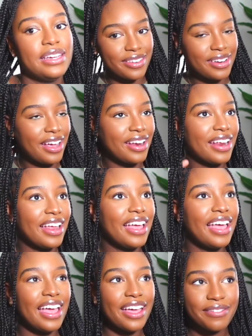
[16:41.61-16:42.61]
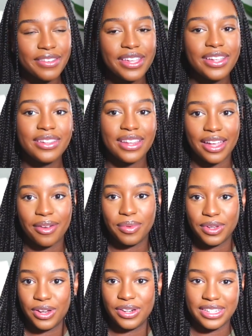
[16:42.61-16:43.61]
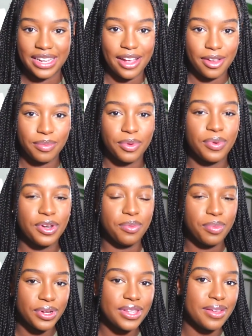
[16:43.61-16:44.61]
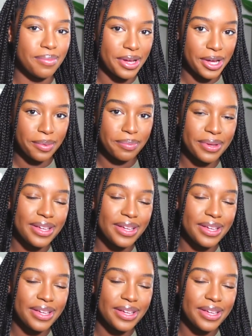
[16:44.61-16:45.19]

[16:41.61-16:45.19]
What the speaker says: They're not heavy like when they're down, but when you put them up,